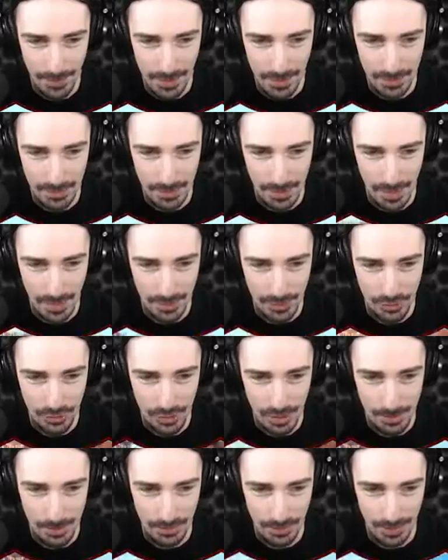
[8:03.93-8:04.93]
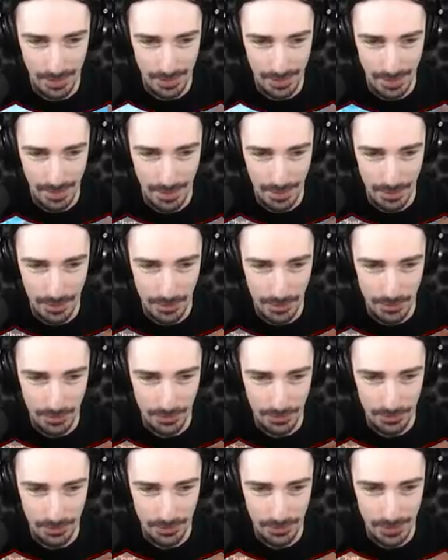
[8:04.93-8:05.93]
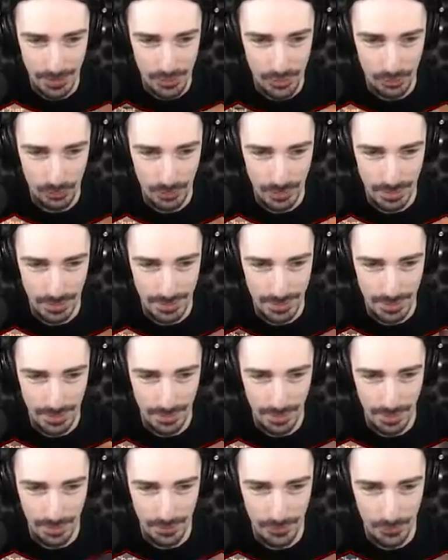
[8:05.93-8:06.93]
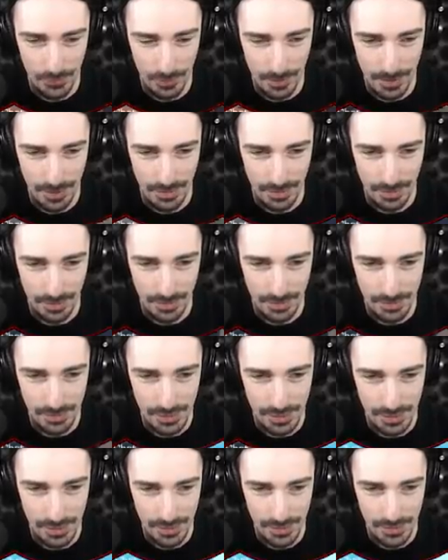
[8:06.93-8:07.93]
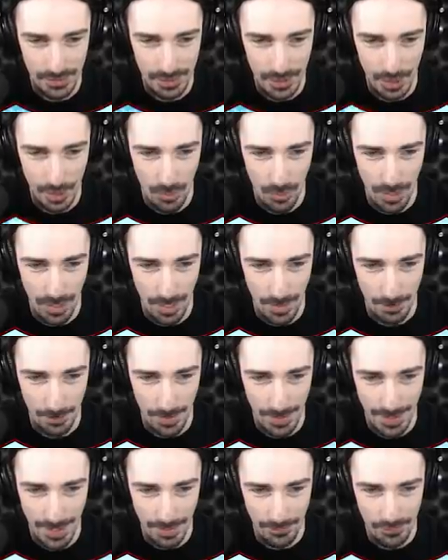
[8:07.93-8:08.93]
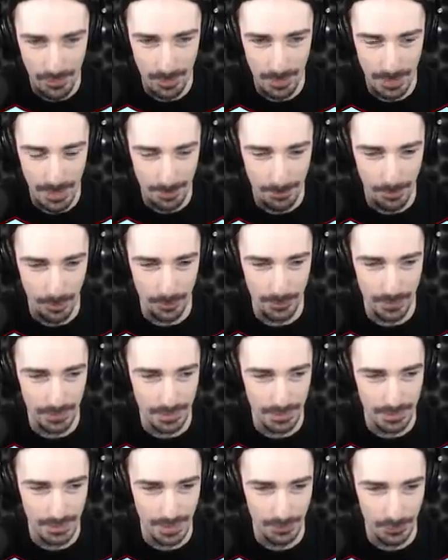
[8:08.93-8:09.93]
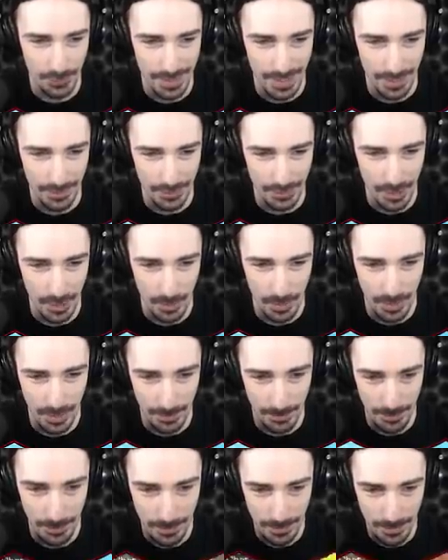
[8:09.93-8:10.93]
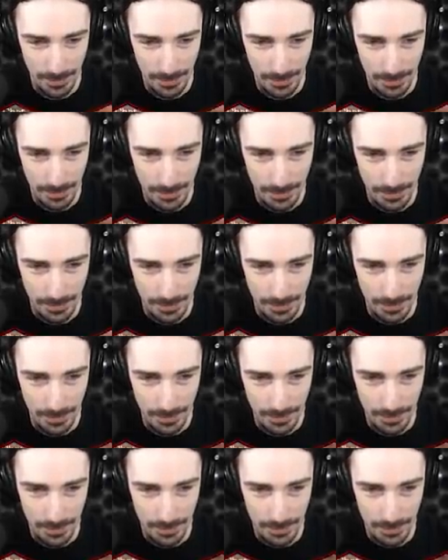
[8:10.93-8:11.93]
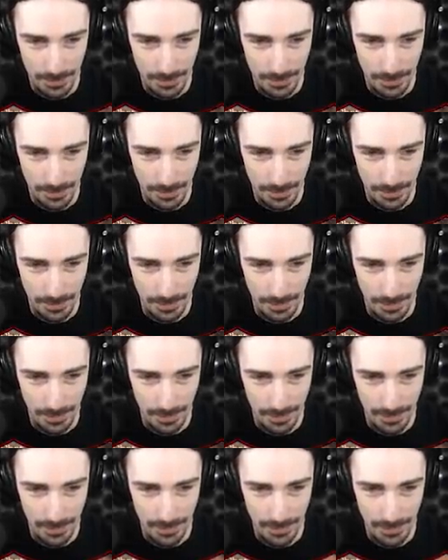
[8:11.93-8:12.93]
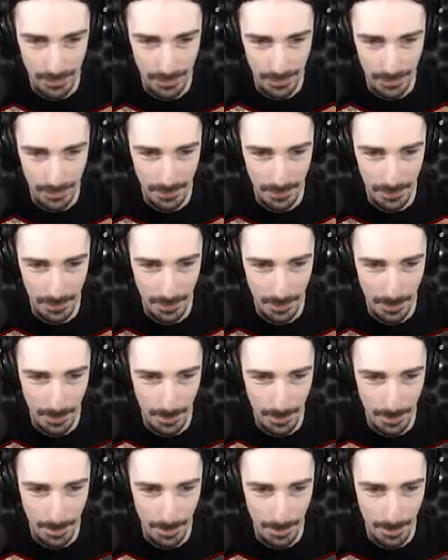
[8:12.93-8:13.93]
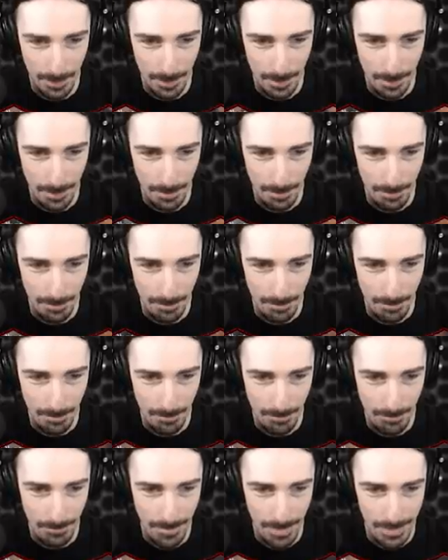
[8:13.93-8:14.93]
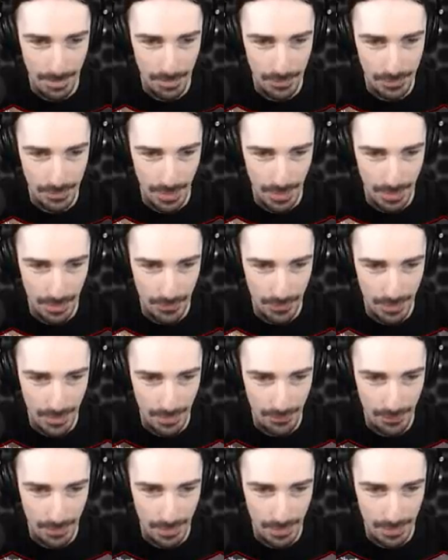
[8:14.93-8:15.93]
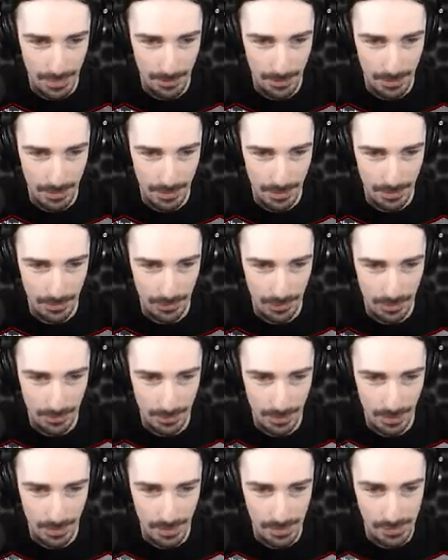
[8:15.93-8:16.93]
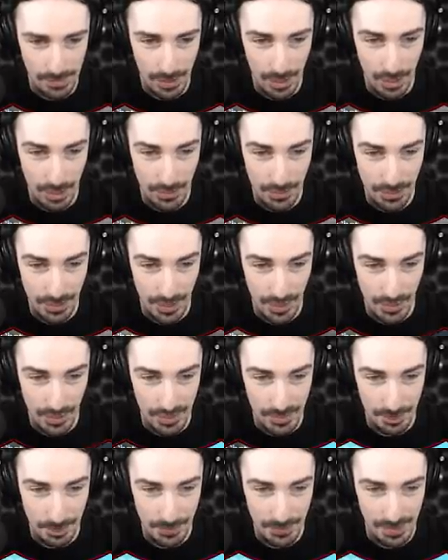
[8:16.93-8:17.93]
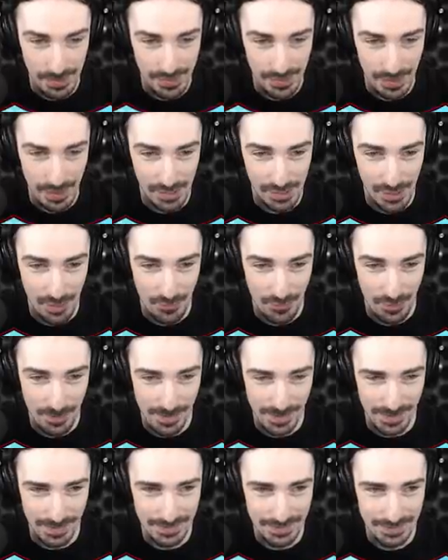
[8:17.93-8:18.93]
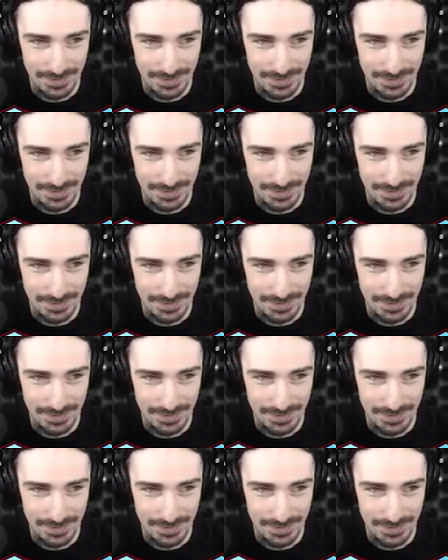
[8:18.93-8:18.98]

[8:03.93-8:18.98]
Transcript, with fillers: a lot of trouble right now. It's really hard for me to go up. I have to be like perfectly level now to go up. Oh my goodness. Alright. I have not hit a single person. I don't think I've hit anybody either, to be honest. Oh no, there's bullets all over me.